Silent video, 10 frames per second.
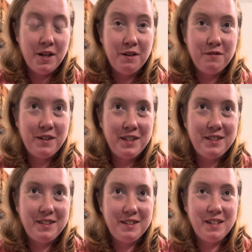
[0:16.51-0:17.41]

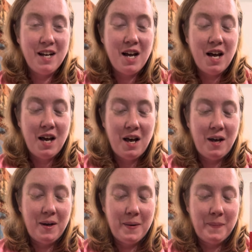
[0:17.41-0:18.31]
First,
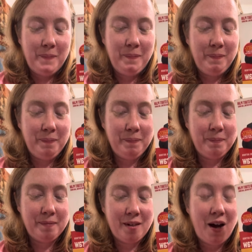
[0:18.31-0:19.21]
um,
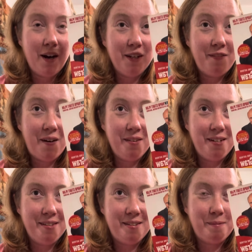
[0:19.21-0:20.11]
I already found
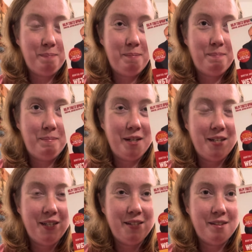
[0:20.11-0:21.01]
this, but
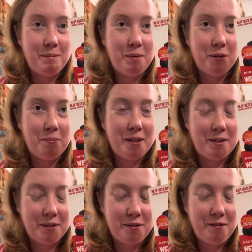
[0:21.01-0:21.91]
it's a book by
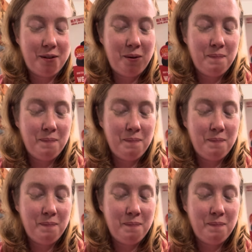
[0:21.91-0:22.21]
Dr. Phil,